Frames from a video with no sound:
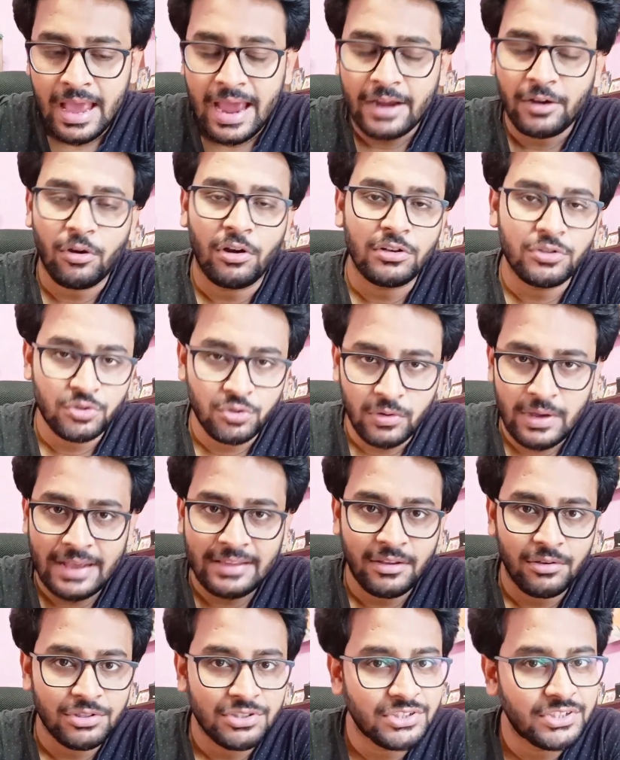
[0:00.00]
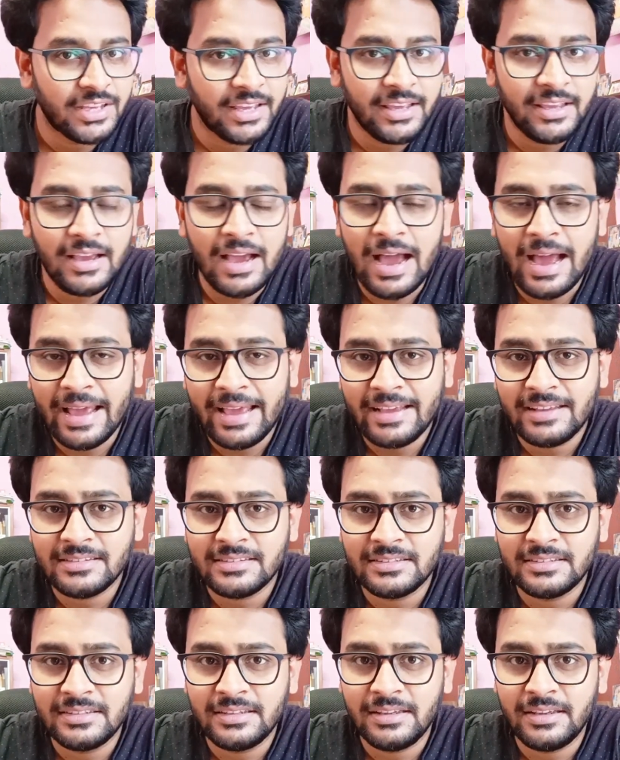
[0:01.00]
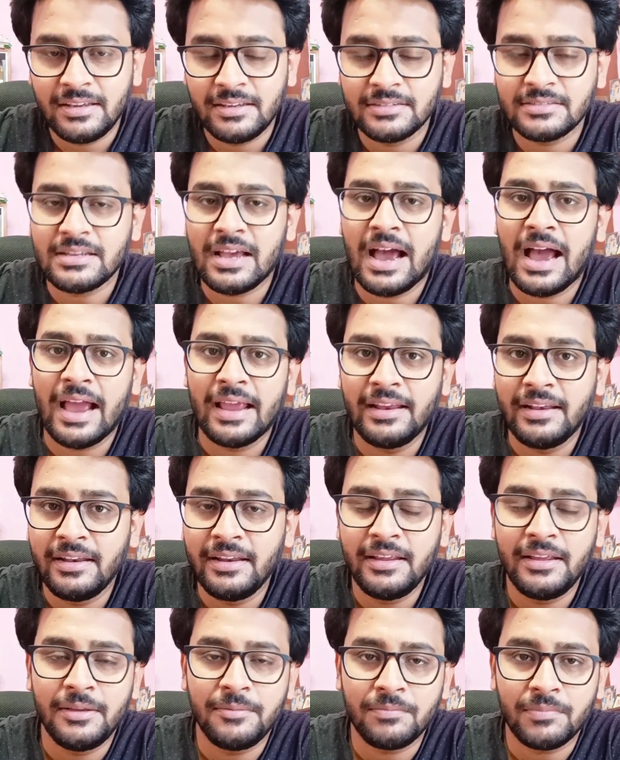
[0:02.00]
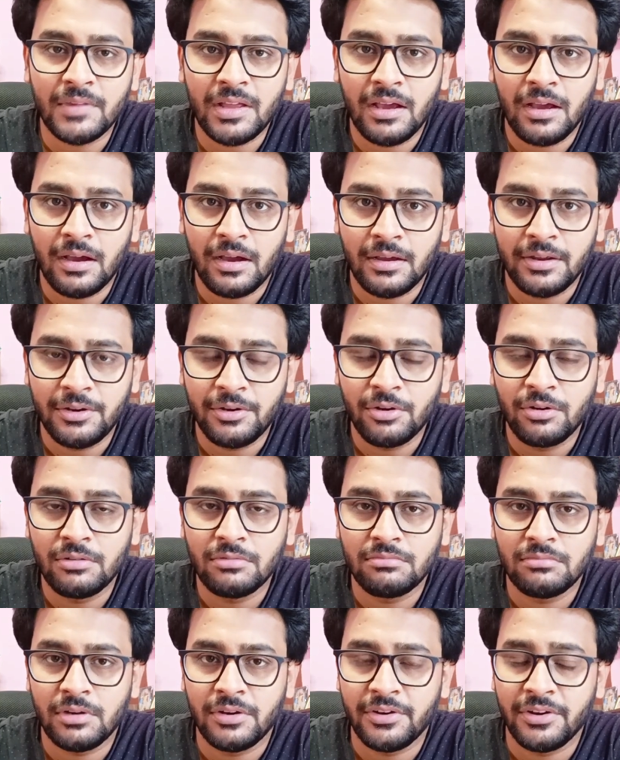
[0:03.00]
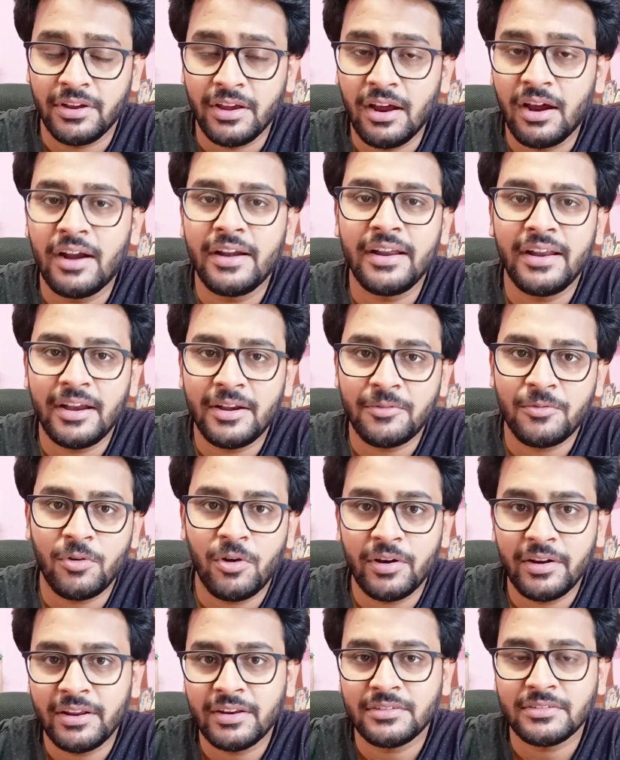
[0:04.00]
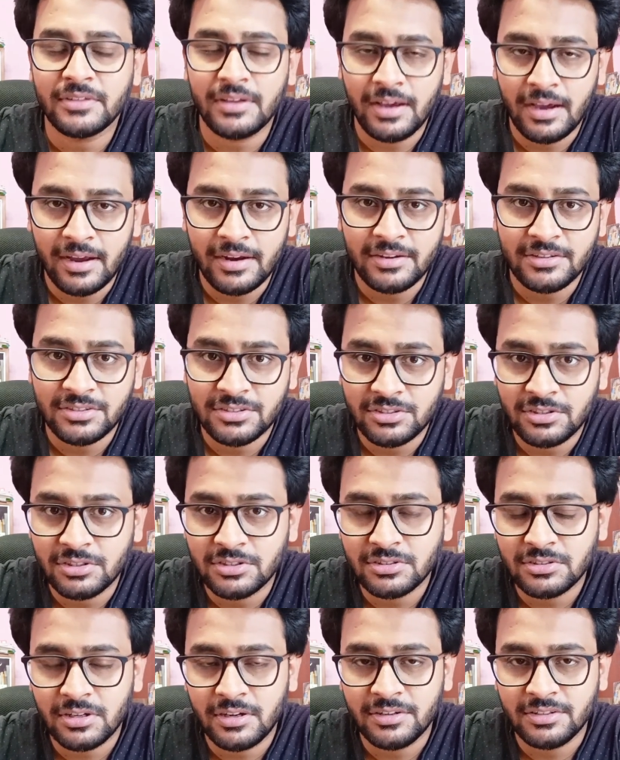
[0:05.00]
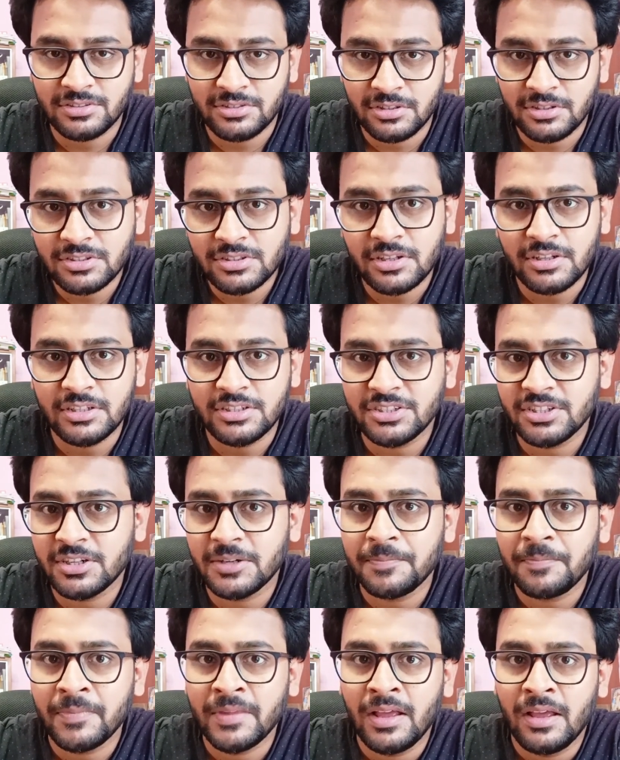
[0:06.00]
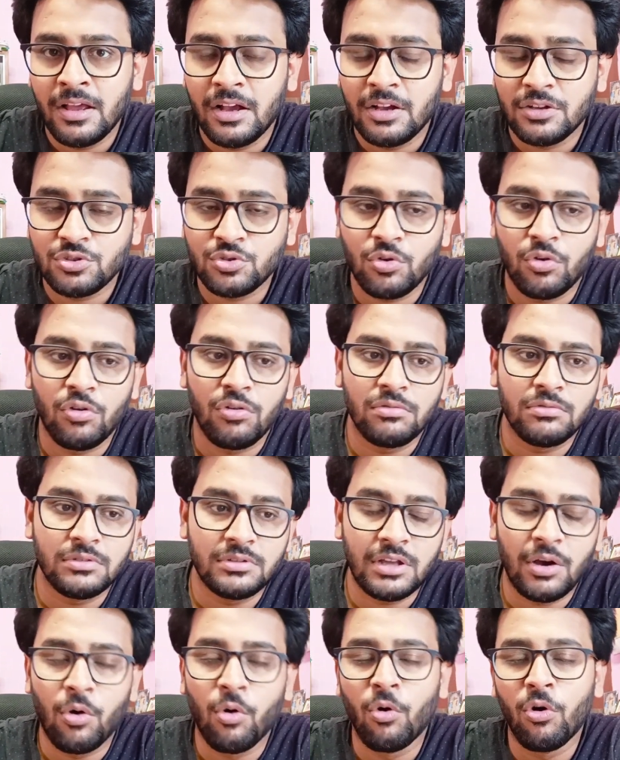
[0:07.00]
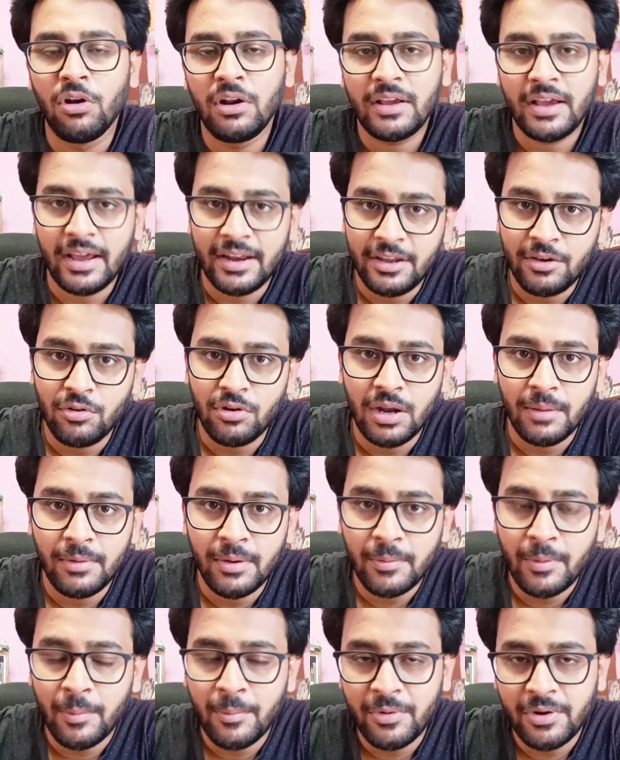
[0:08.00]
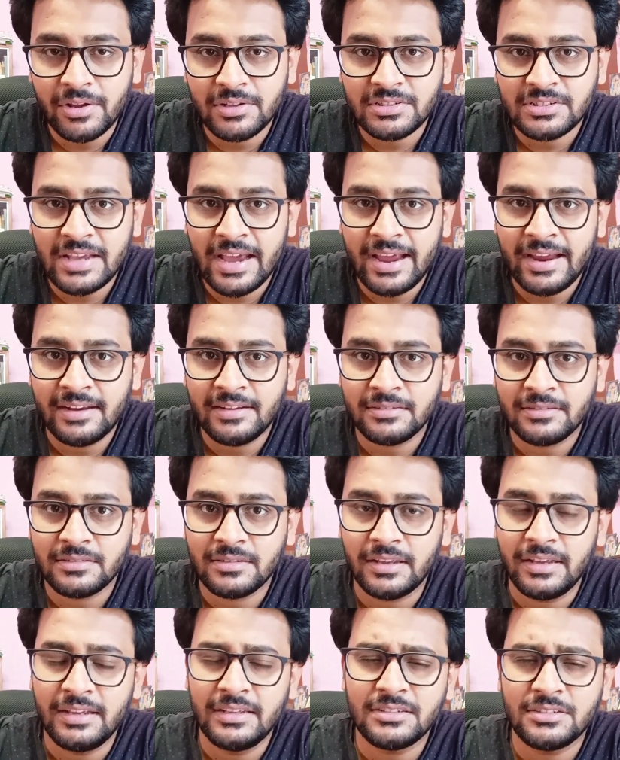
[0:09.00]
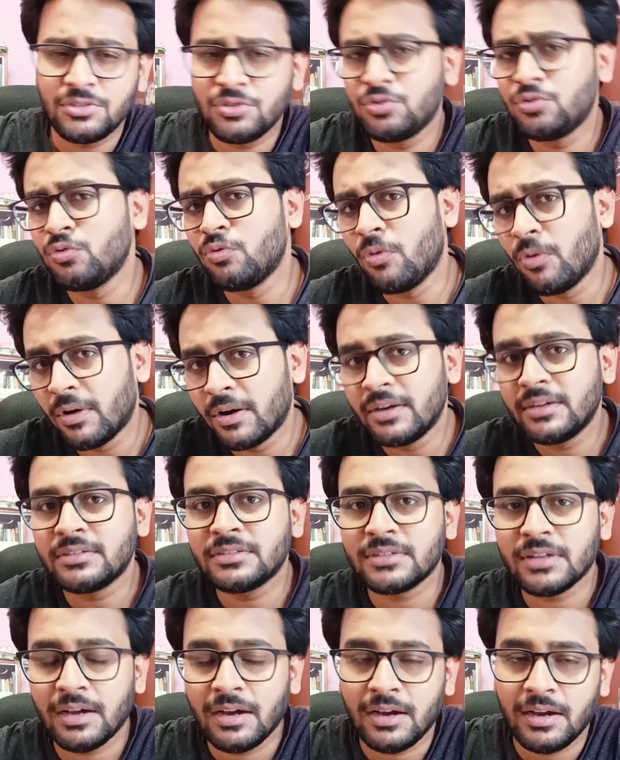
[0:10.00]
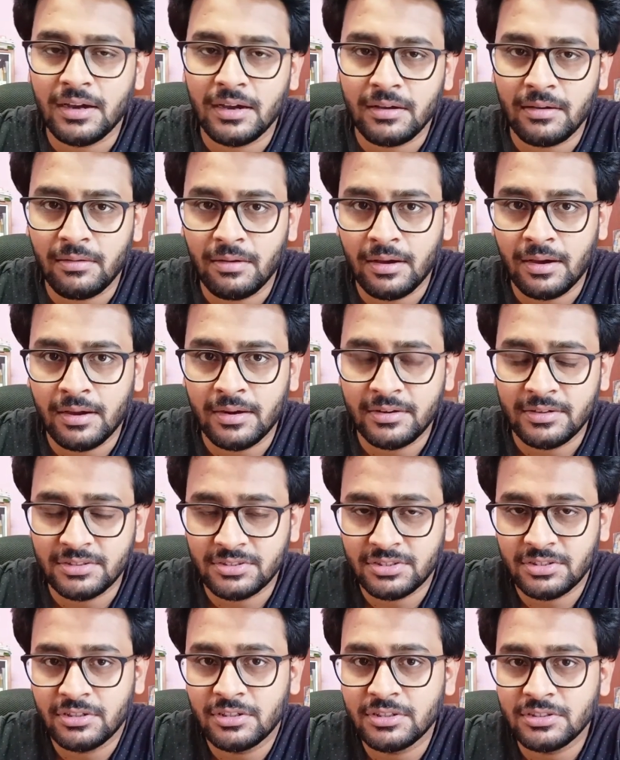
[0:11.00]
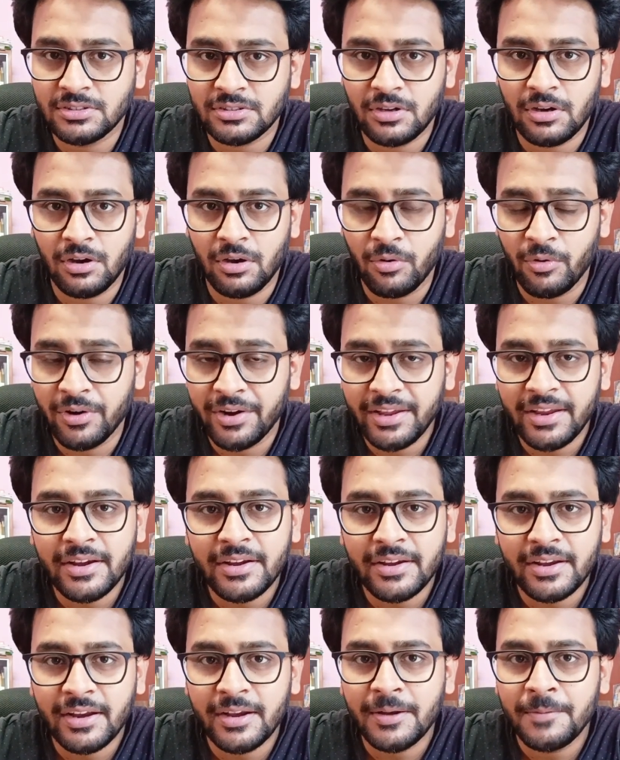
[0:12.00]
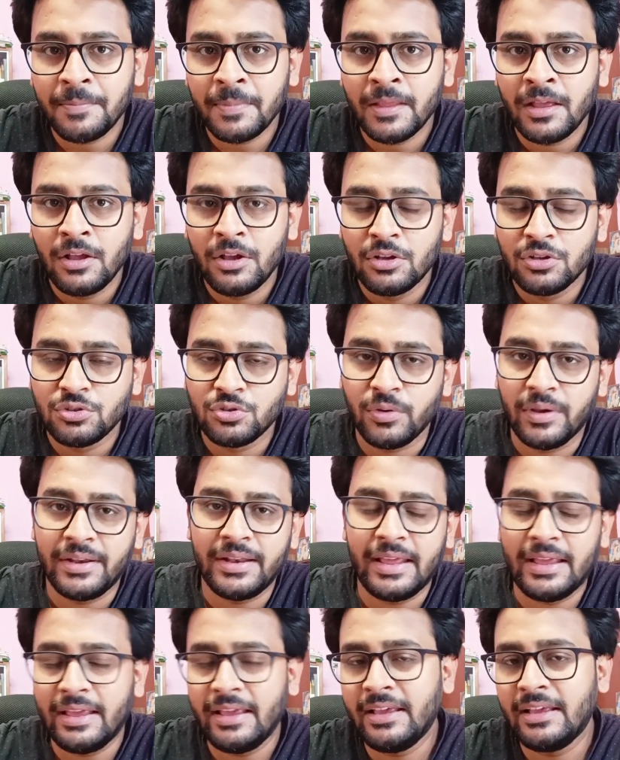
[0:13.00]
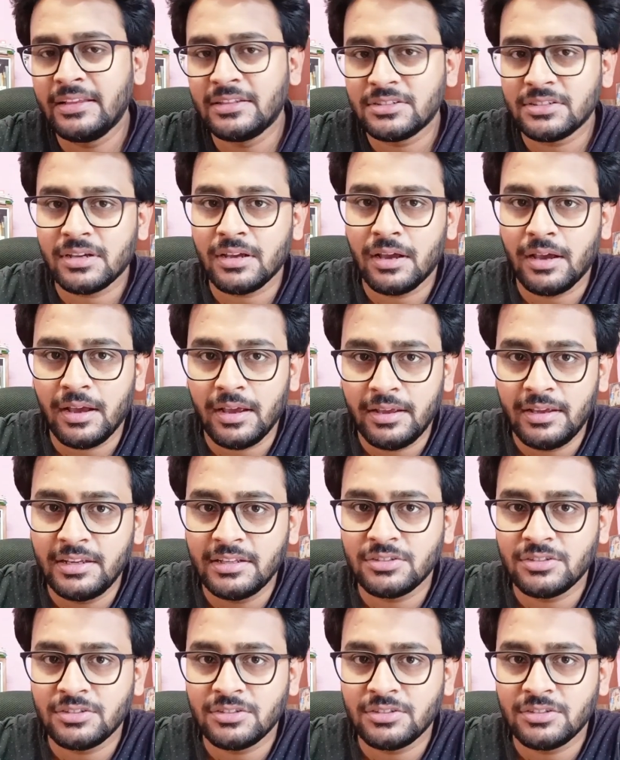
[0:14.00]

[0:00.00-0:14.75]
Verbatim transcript: and also as i was saying iisc is highly uh, you know regarded for its uh, research research culture so the whole curriculum of computer science is towards uh, uh, research oriented so in each uh,